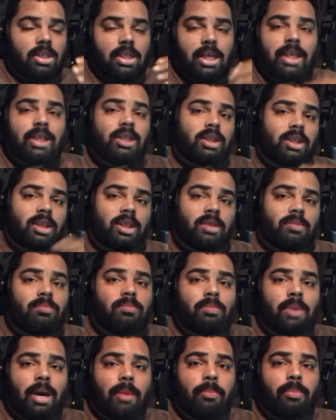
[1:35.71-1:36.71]
That's just
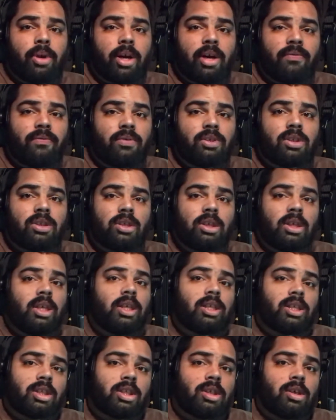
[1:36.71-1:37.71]
my preference, to
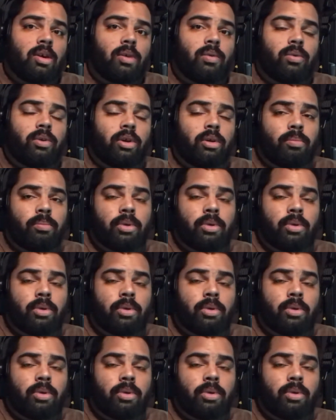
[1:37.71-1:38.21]
each its own though.